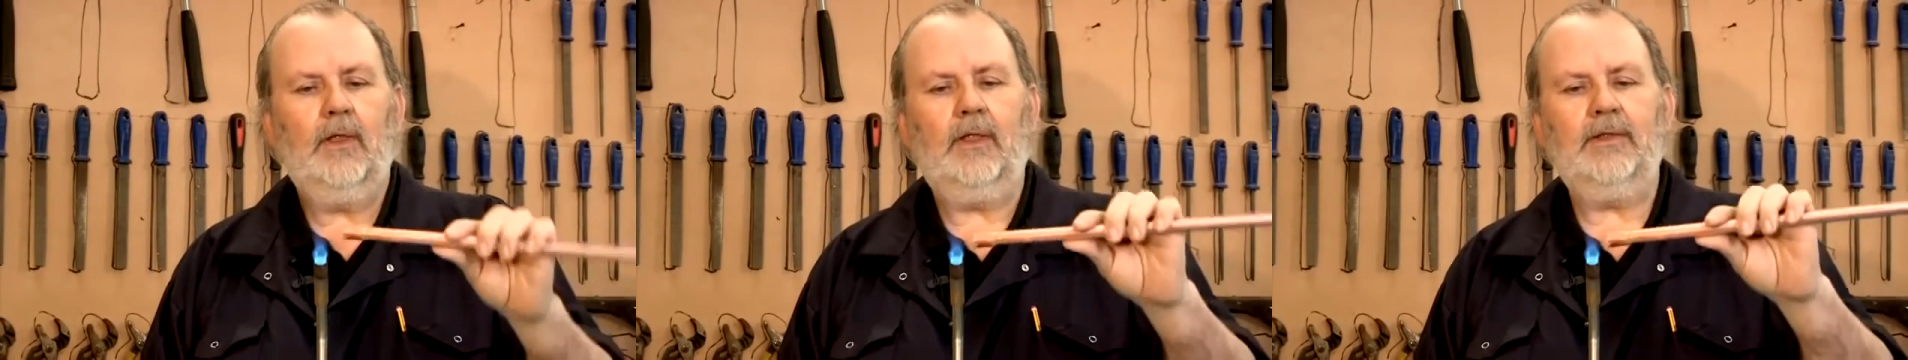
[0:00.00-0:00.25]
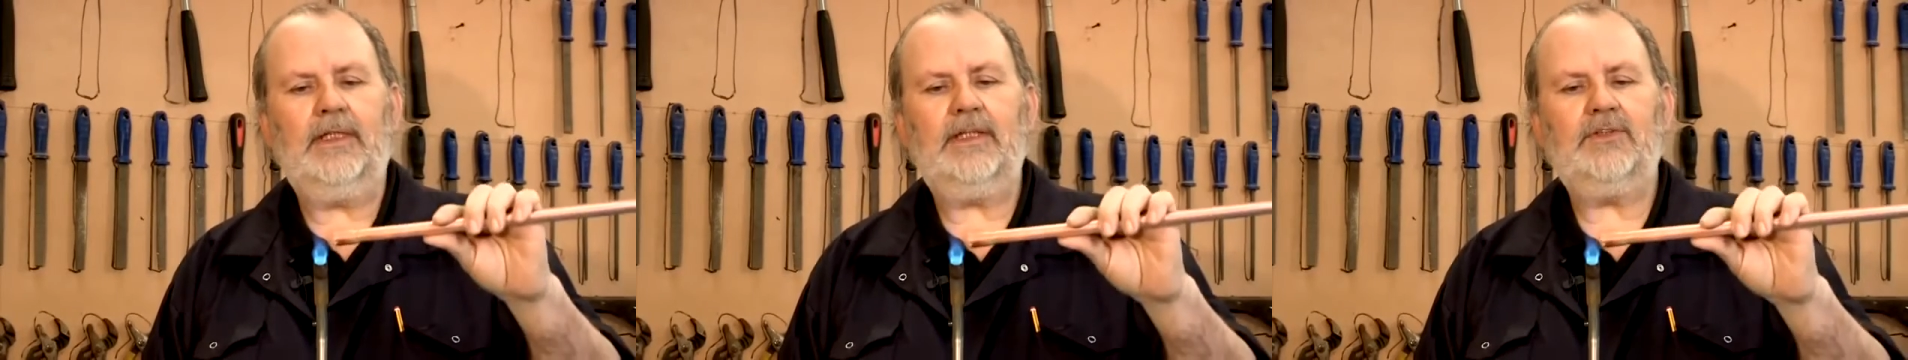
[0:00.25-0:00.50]

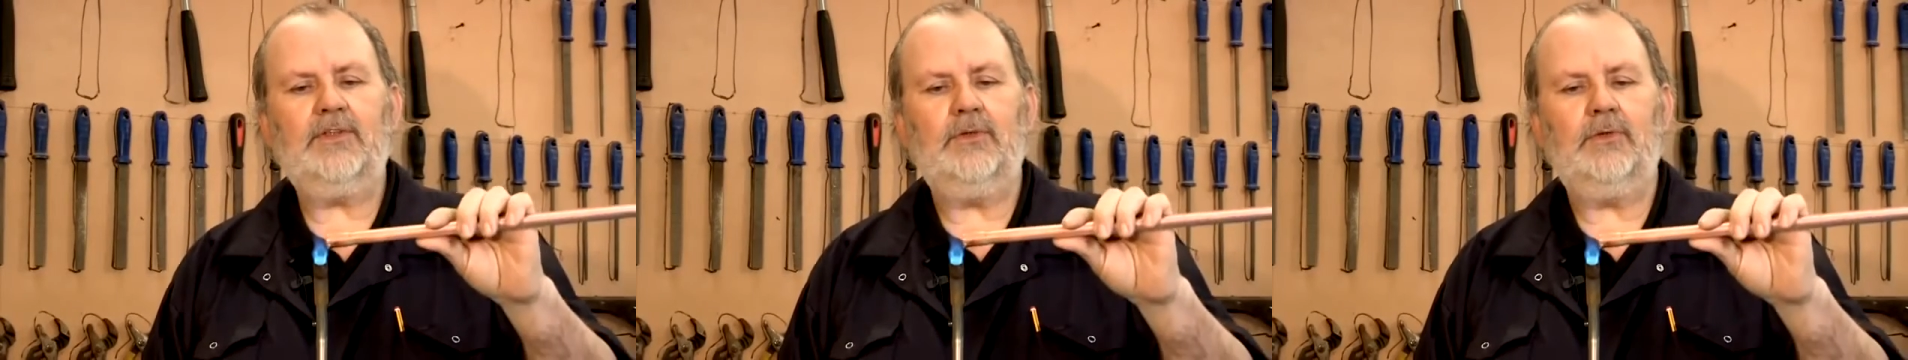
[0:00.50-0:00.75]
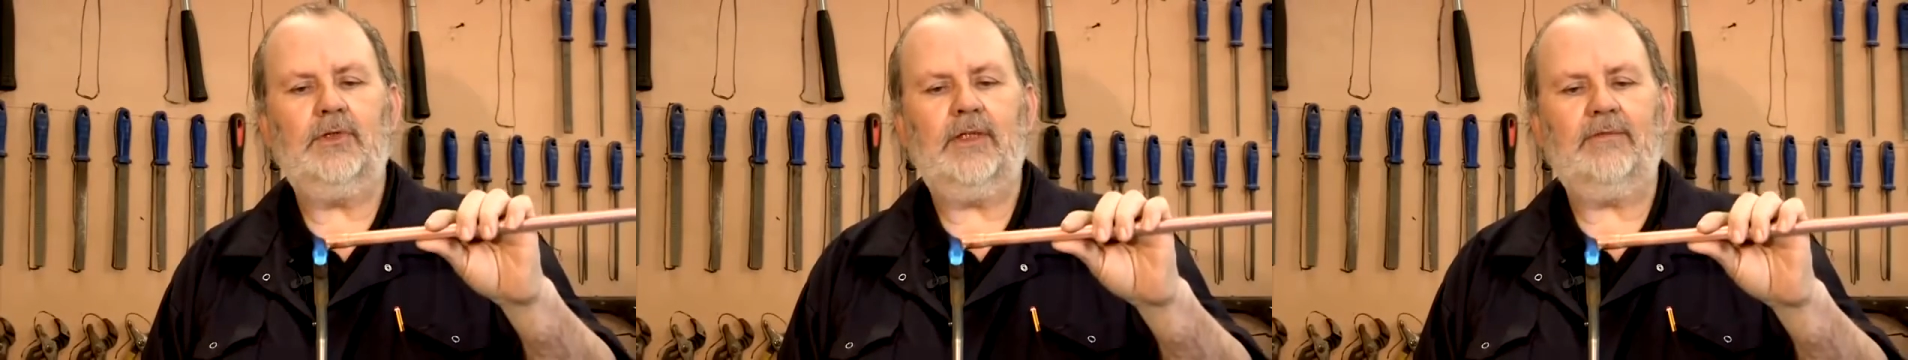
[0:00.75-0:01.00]
I'll need
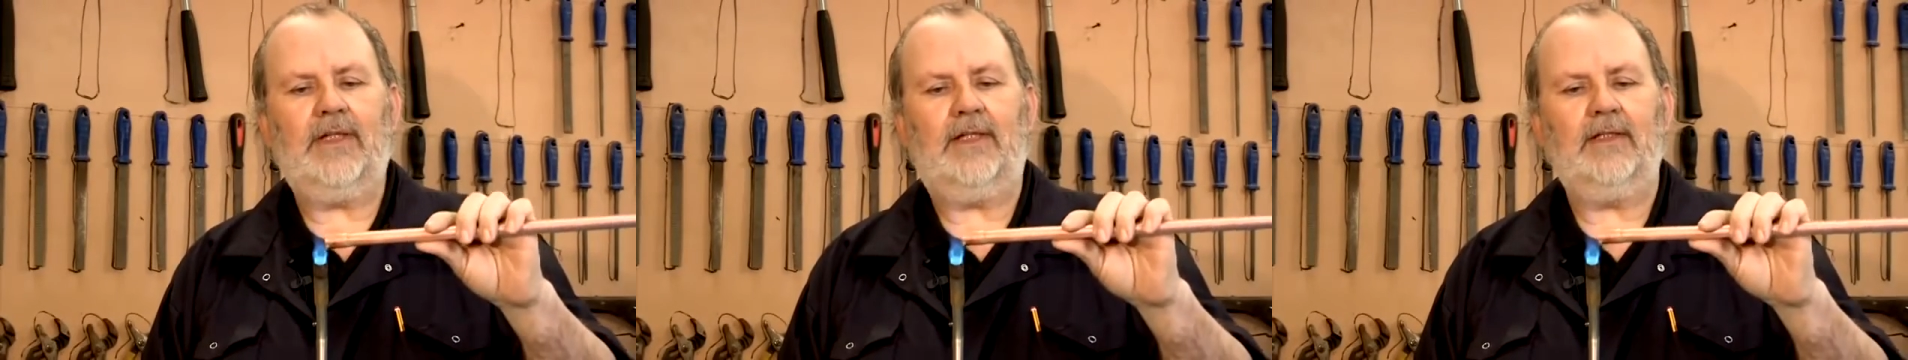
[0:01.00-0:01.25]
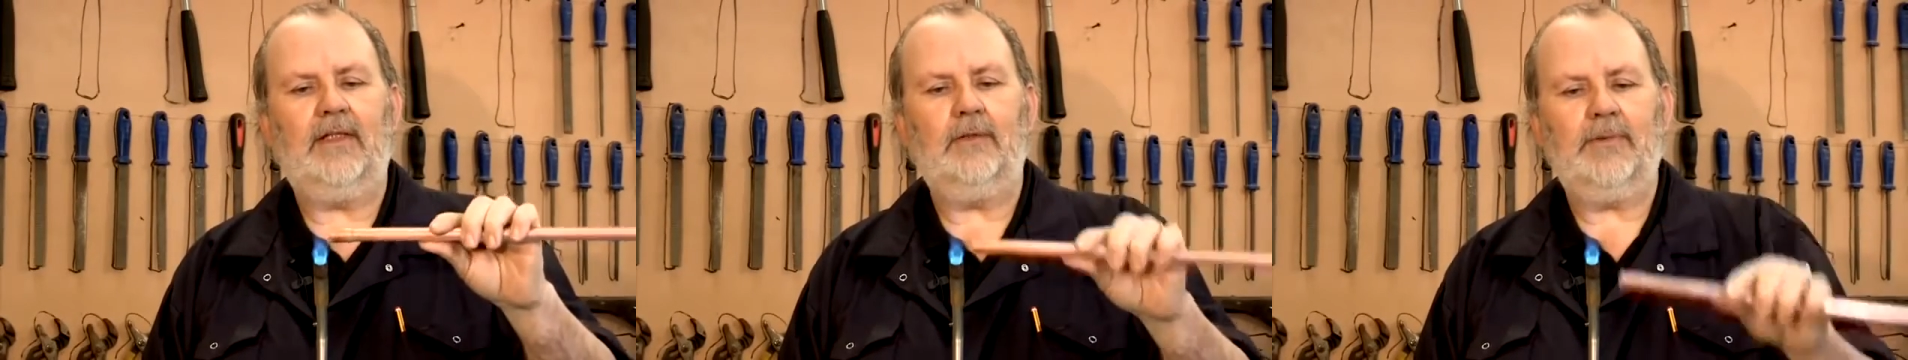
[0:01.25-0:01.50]
to give that
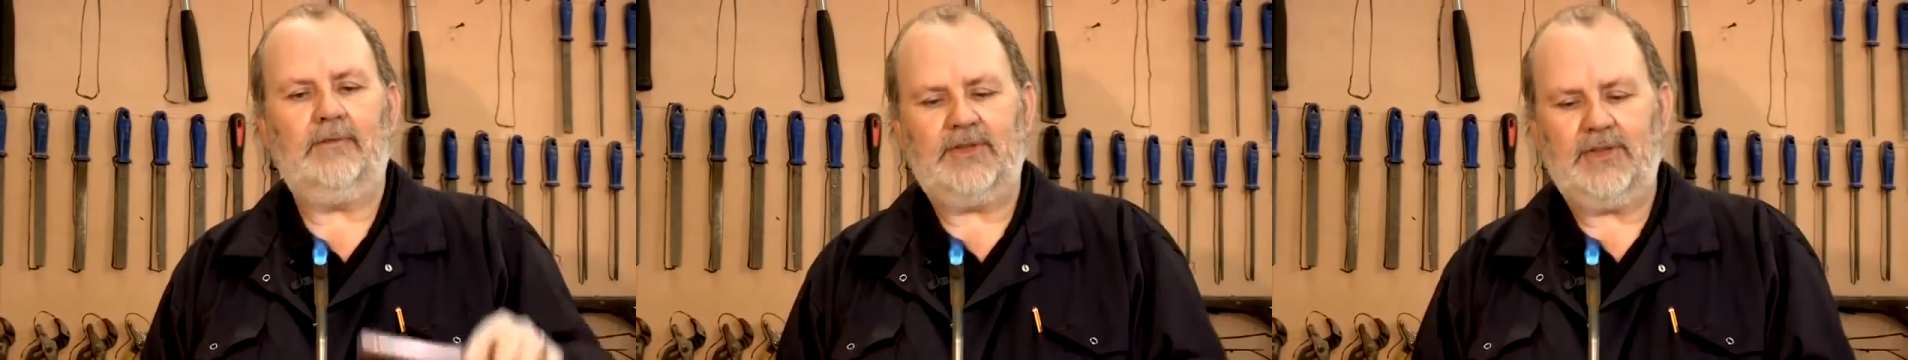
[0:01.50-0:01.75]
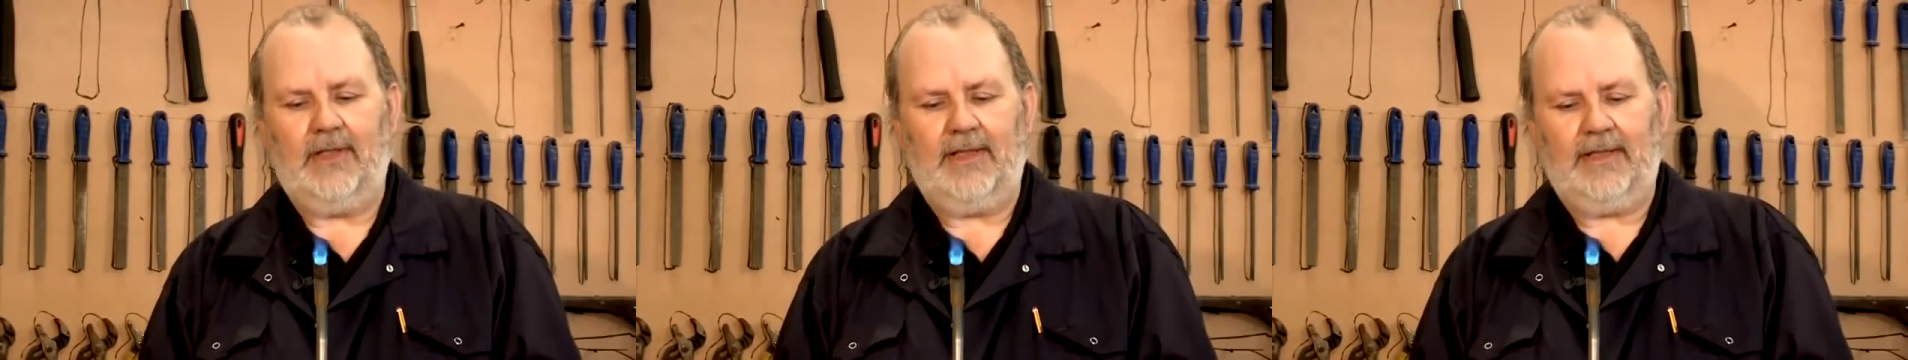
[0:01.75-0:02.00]
a little bit of a
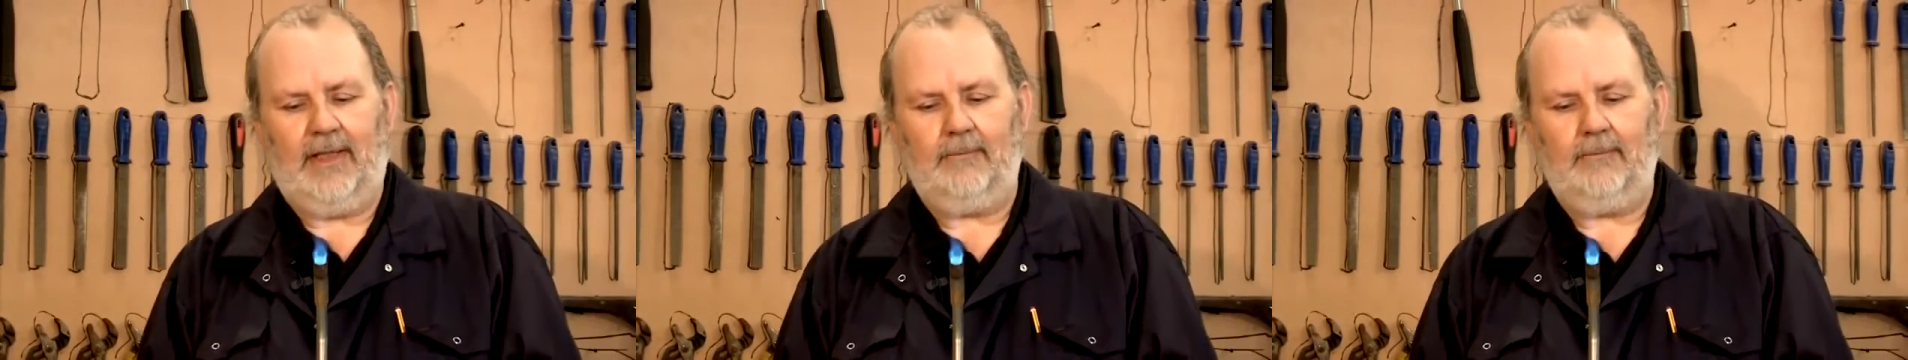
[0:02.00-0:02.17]
tidy